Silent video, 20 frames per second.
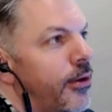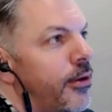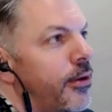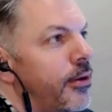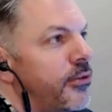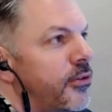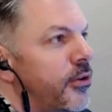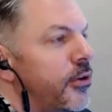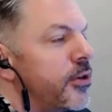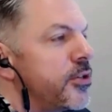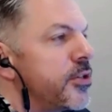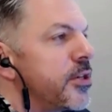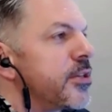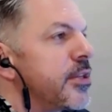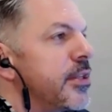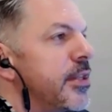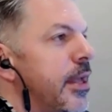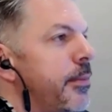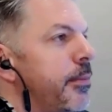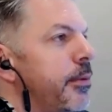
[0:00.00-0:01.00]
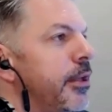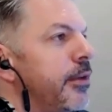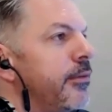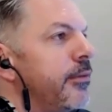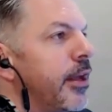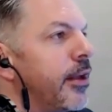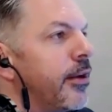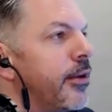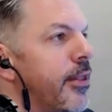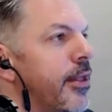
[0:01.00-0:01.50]
there and start adjusting that belief
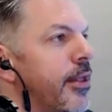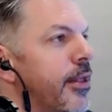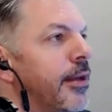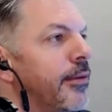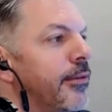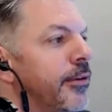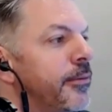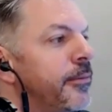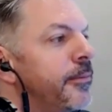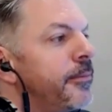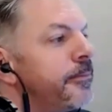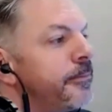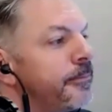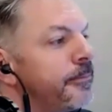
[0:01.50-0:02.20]
down on that level.